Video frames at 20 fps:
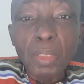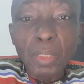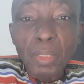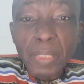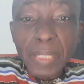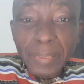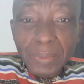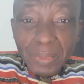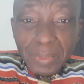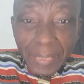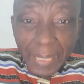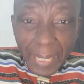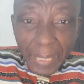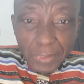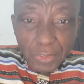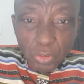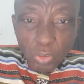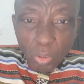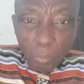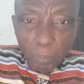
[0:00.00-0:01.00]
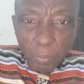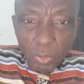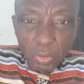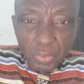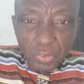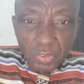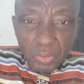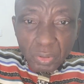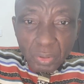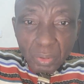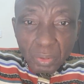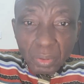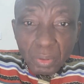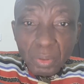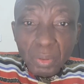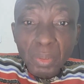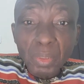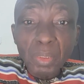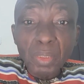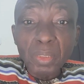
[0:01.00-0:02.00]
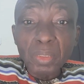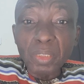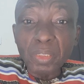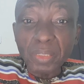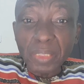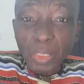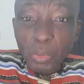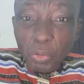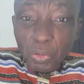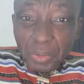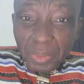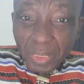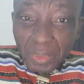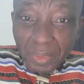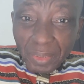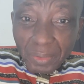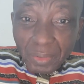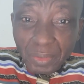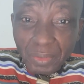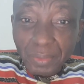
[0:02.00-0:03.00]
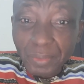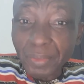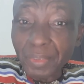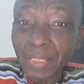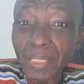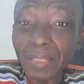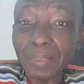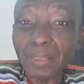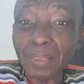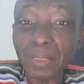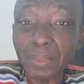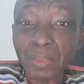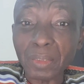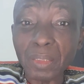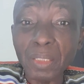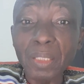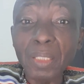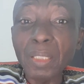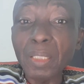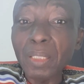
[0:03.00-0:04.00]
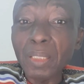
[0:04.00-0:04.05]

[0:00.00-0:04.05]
Let the IG of police, the security agencies, DSS,